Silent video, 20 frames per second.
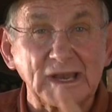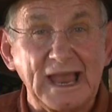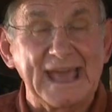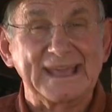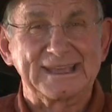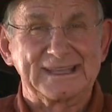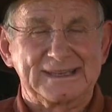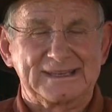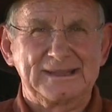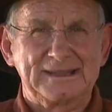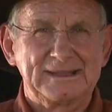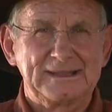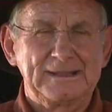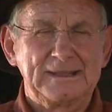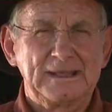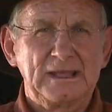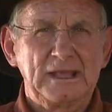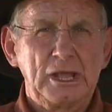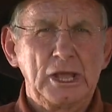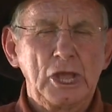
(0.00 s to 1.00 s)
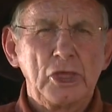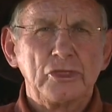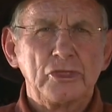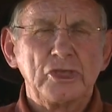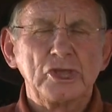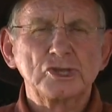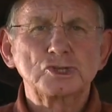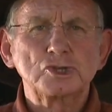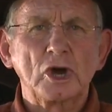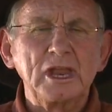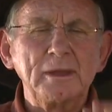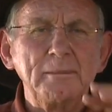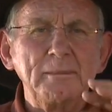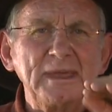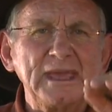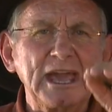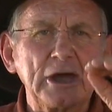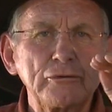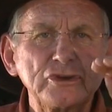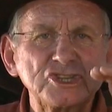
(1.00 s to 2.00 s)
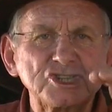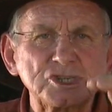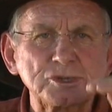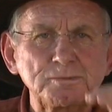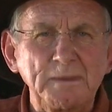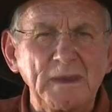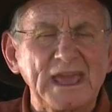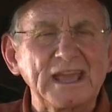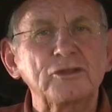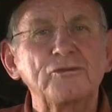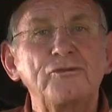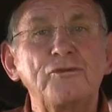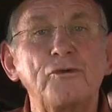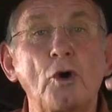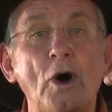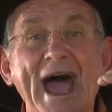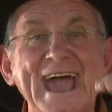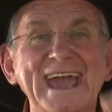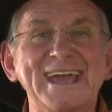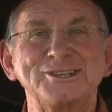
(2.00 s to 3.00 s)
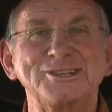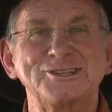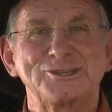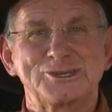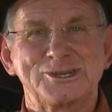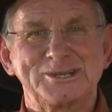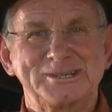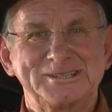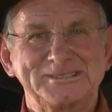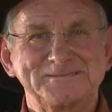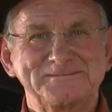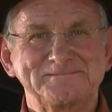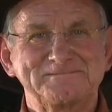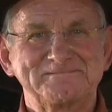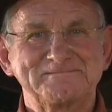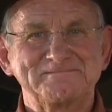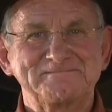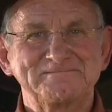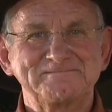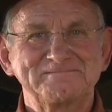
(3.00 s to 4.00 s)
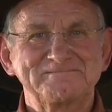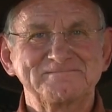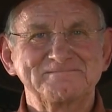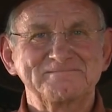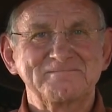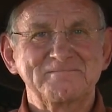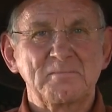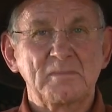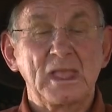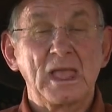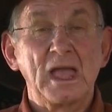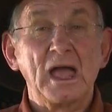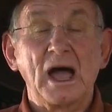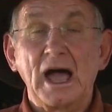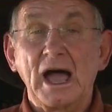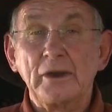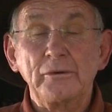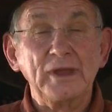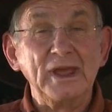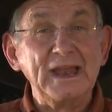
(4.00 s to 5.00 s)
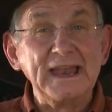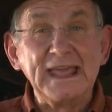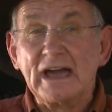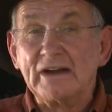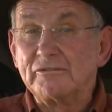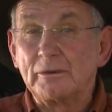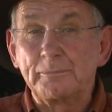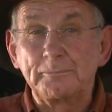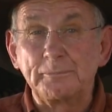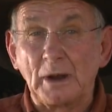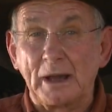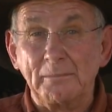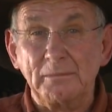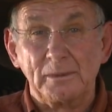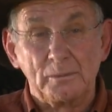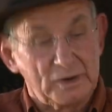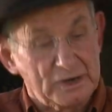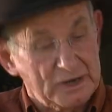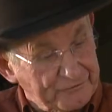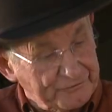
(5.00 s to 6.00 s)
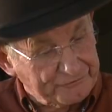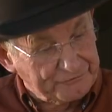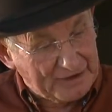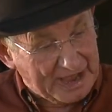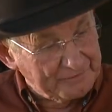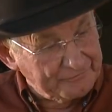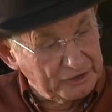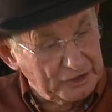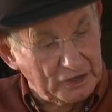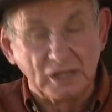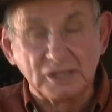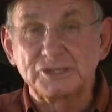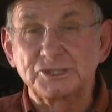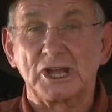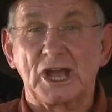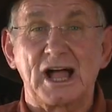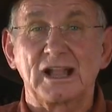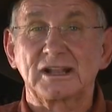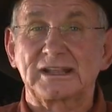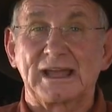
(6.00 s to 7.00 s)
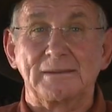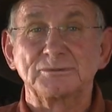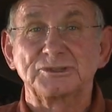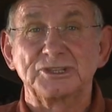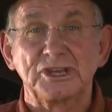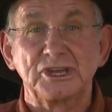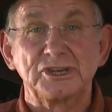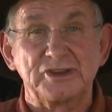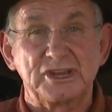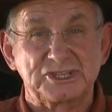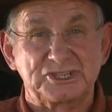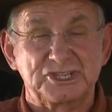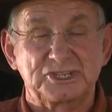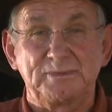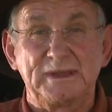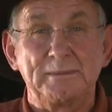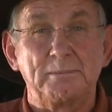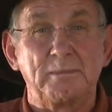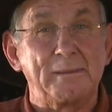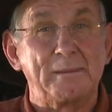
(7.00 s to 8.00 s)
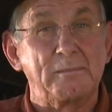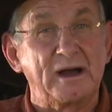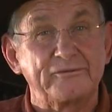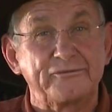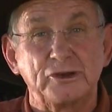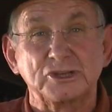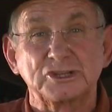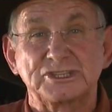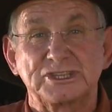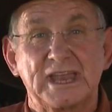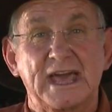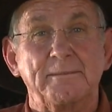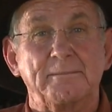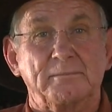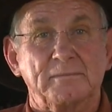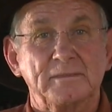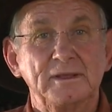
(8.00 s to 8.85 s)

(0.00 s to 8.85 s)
like it. There's got to be a respect for age. I really have a problem when a five-year-old child comes and addresses me by my first name.